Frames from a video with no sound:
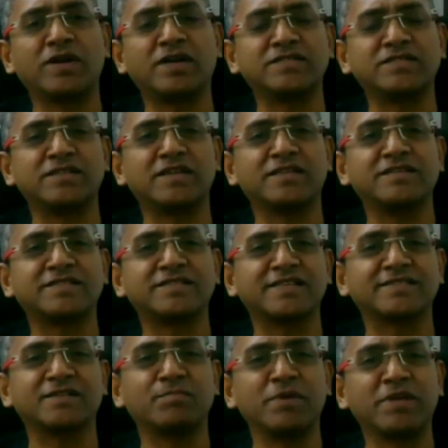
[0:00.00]
Would you consider this
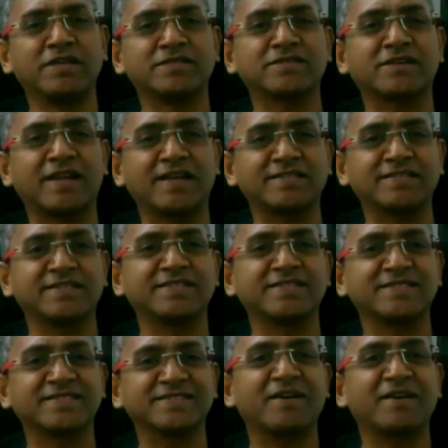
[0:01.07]
as the biggest
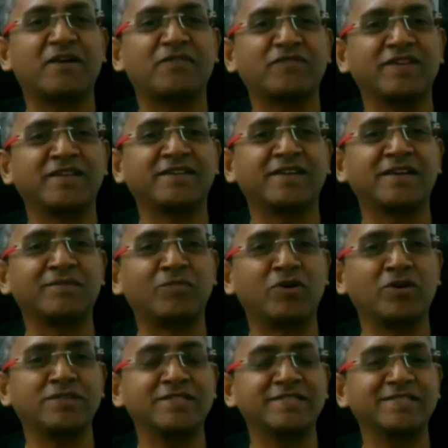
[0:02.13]
crisis of internet
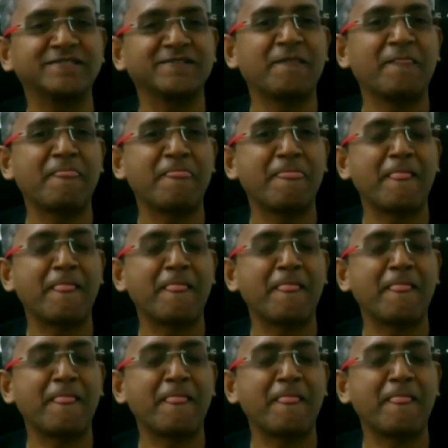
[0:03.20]
moguls?